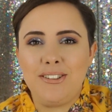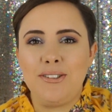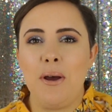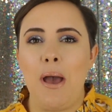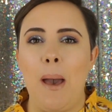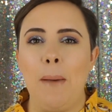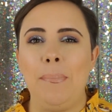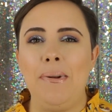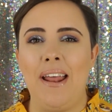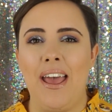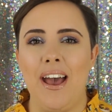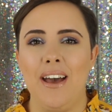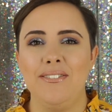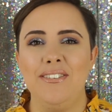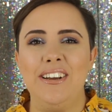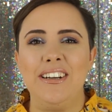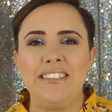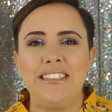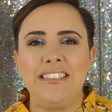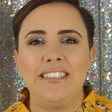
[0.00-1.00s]
So happy to
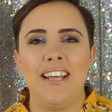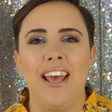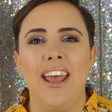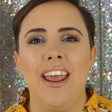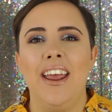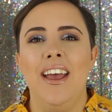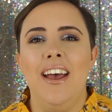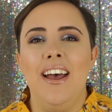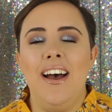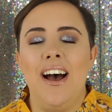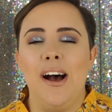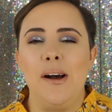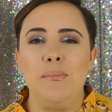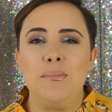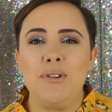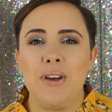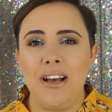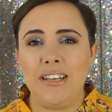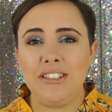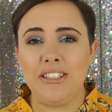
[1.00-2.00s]
have you here today.
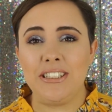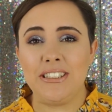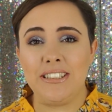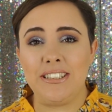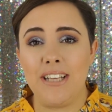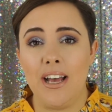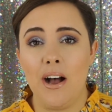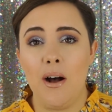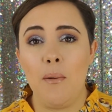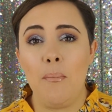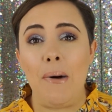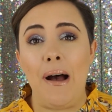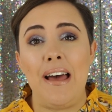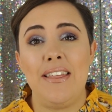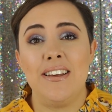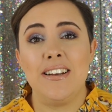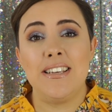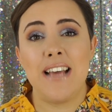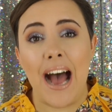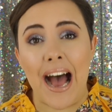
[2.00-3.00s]
So as you can tell
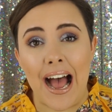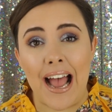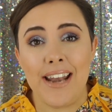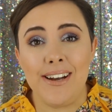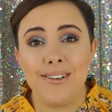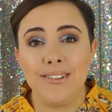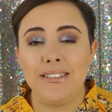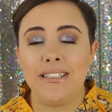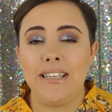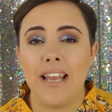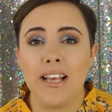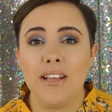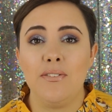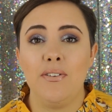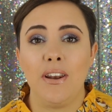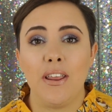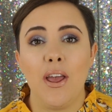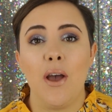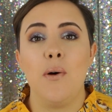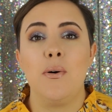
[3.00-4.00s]
by the title, today's
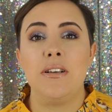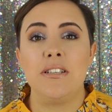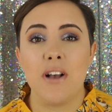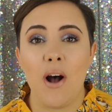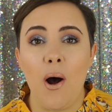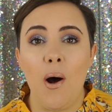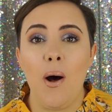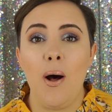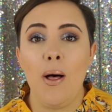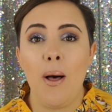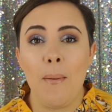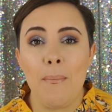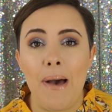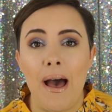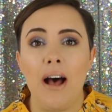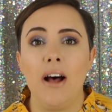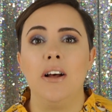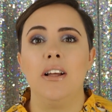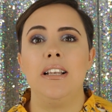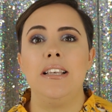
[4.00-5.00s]
video is all
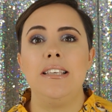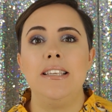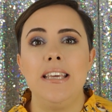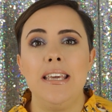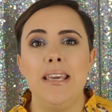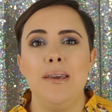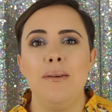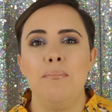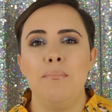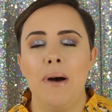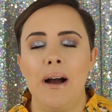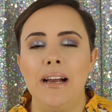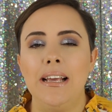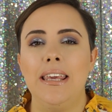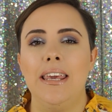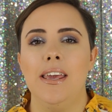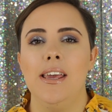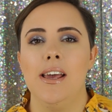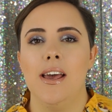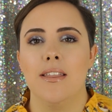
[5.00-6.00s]
about
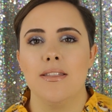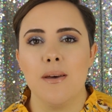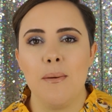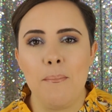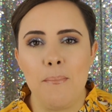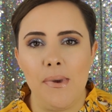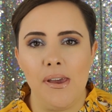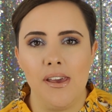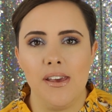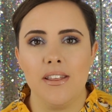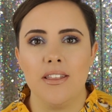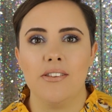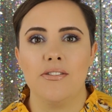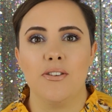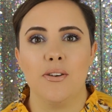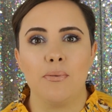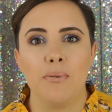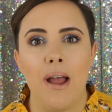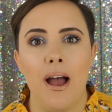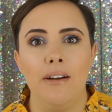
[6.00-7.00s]
debunking the myth
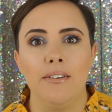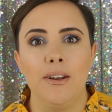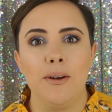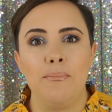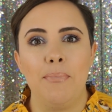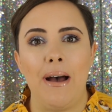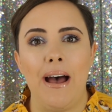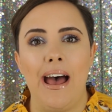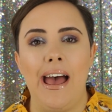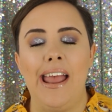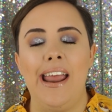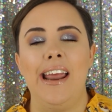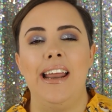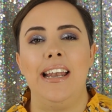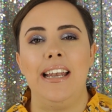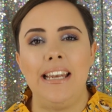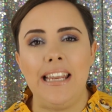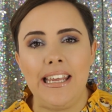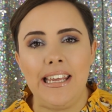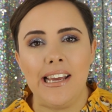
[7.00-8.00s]
surrounded by
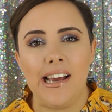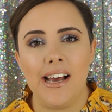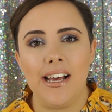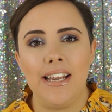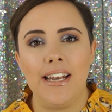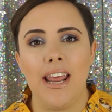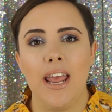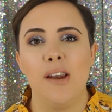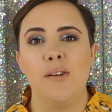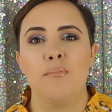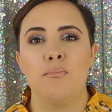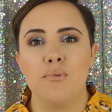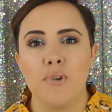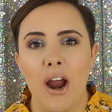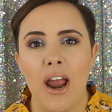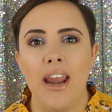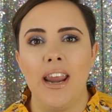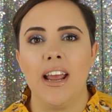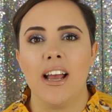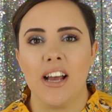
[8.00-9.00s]
neon and
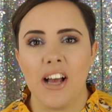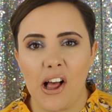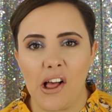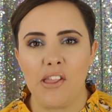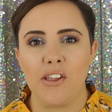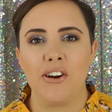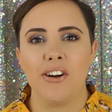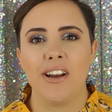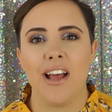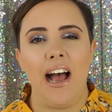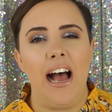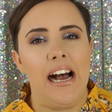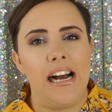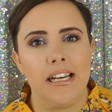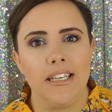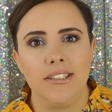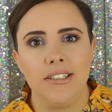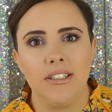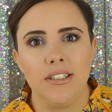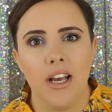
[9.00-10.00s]
bright colored
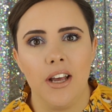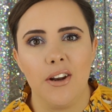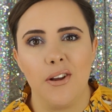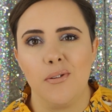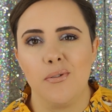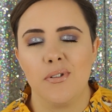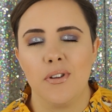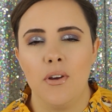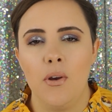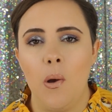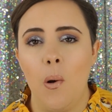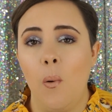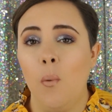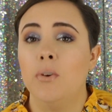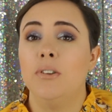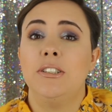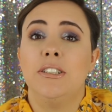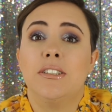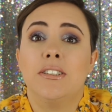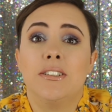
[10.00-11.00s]
eyeshadows,
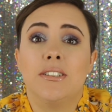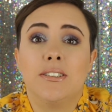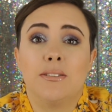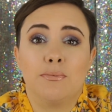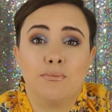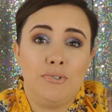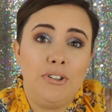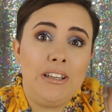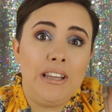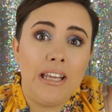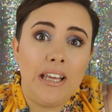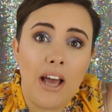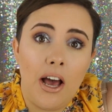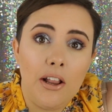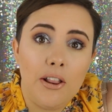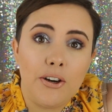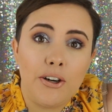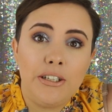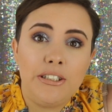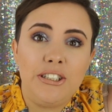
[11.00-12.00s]
or just really
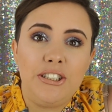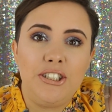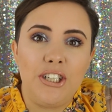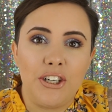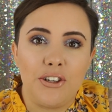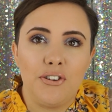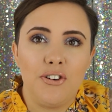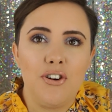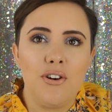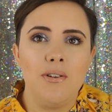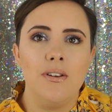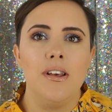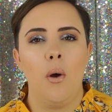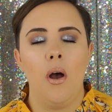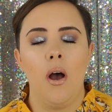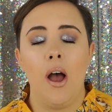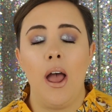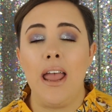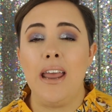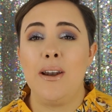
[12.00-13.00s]
color in general.
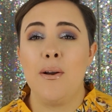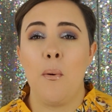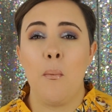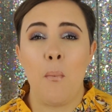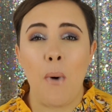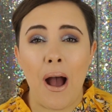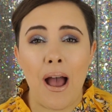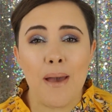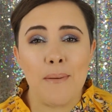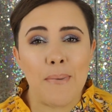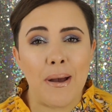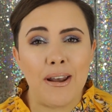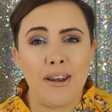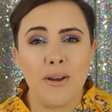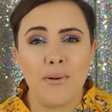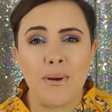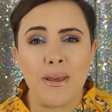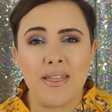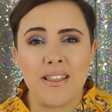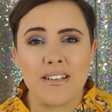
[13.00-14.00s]
And why am I
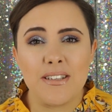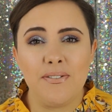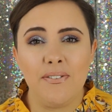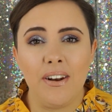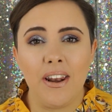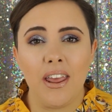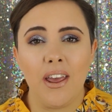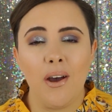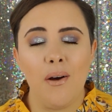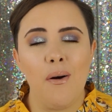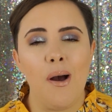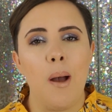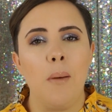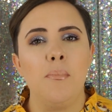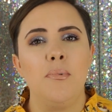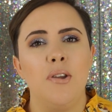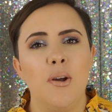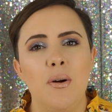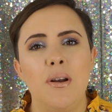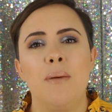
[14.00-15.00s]
doing this video?
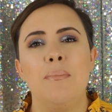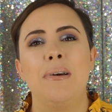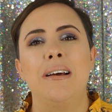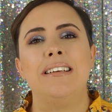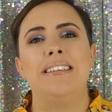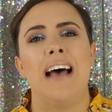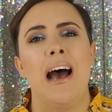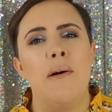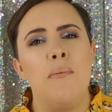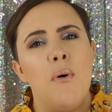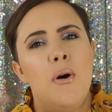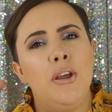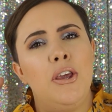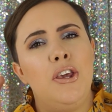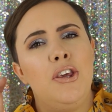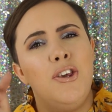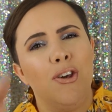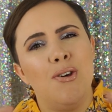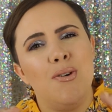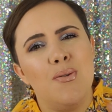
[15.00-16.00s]
I'm doing it because I want
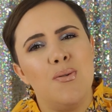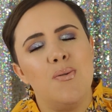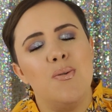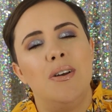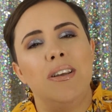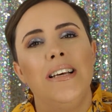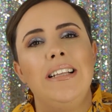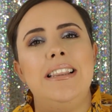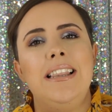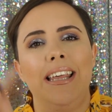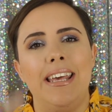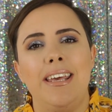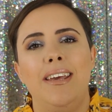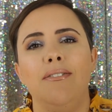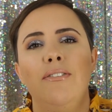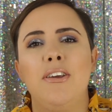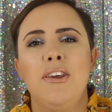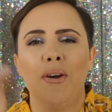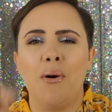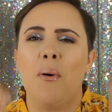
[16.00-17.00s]
you to
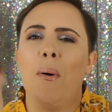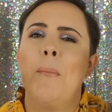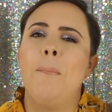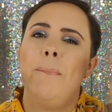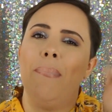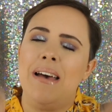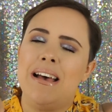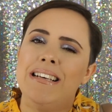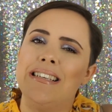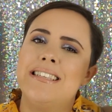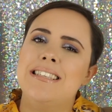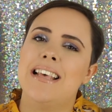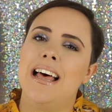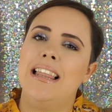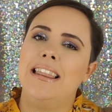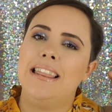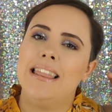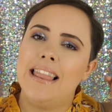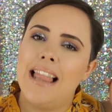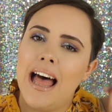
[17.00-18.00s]
live your
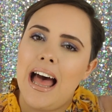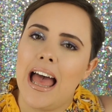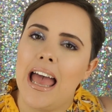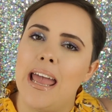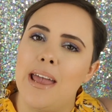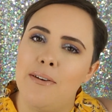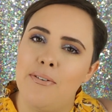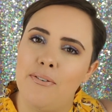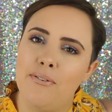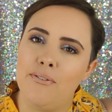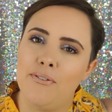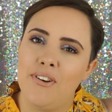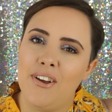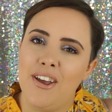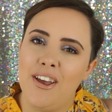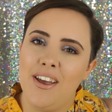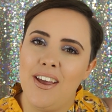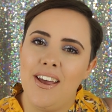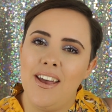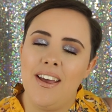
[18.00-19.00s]
best life.
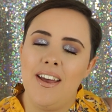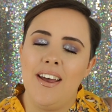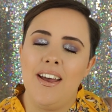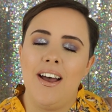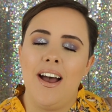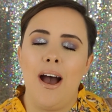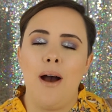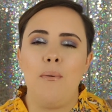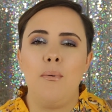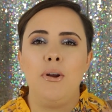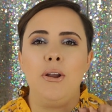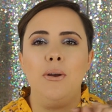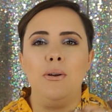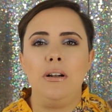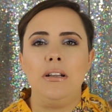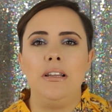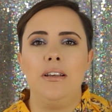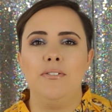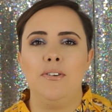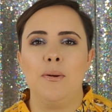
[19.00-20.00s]
I want you
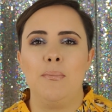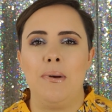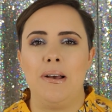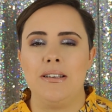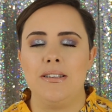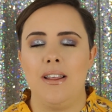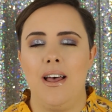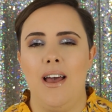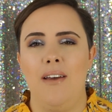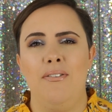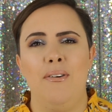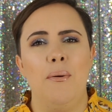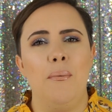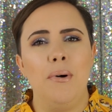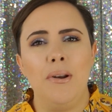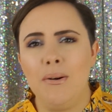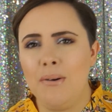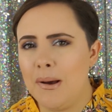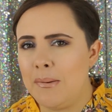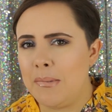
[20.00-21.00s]
to live your best life. And
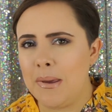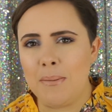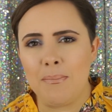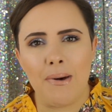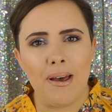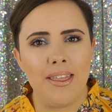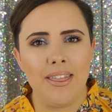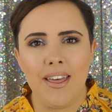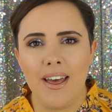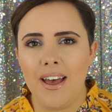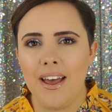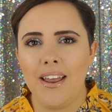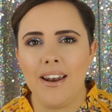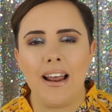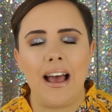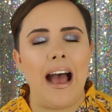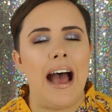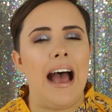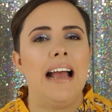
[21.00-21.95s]
what do I mean by that?